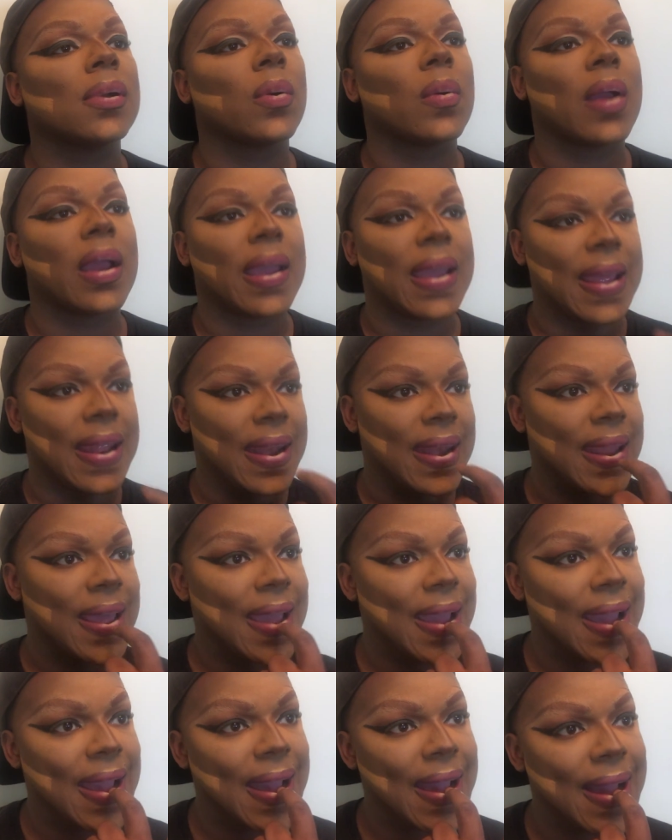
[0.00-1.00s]
right in
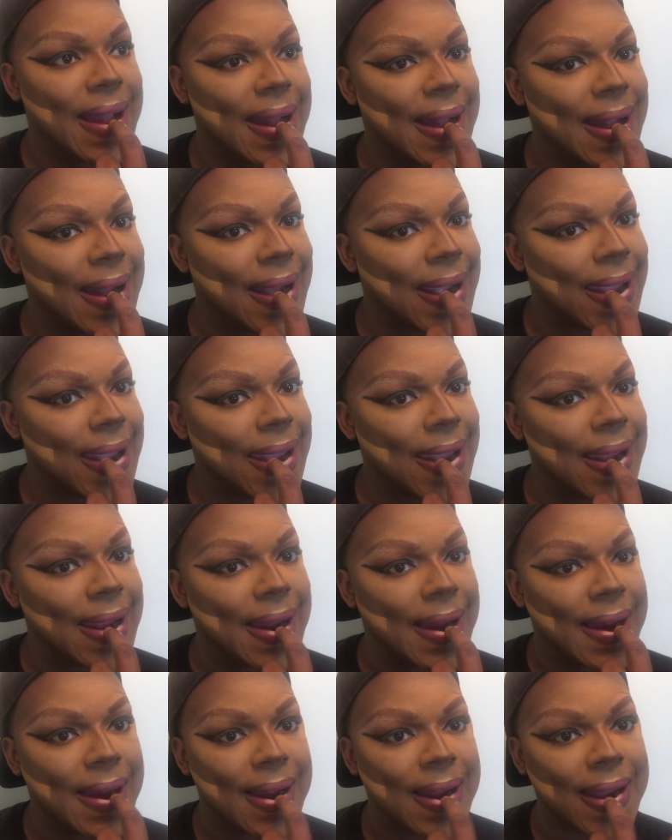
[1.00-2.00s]

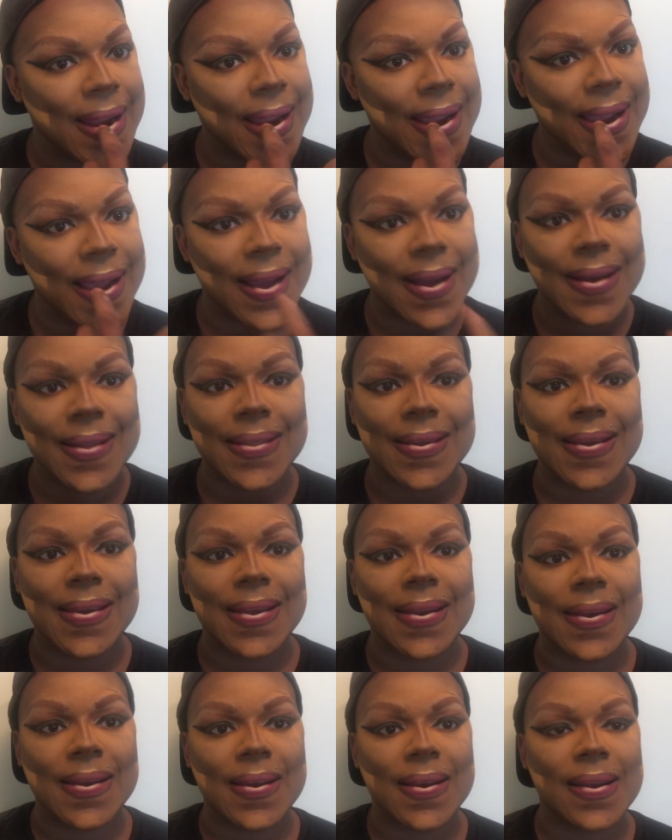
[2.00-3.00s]
here on
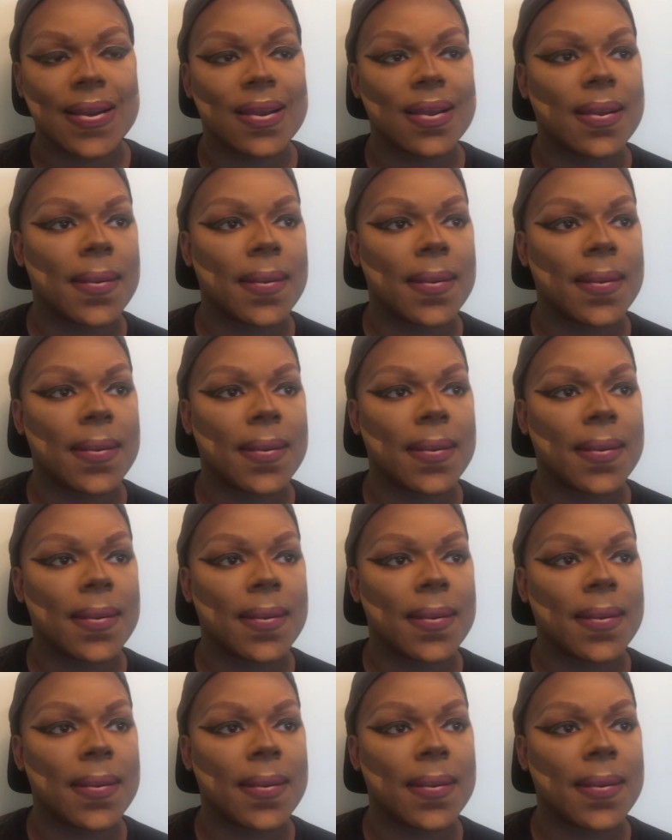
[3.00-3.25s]
the inner.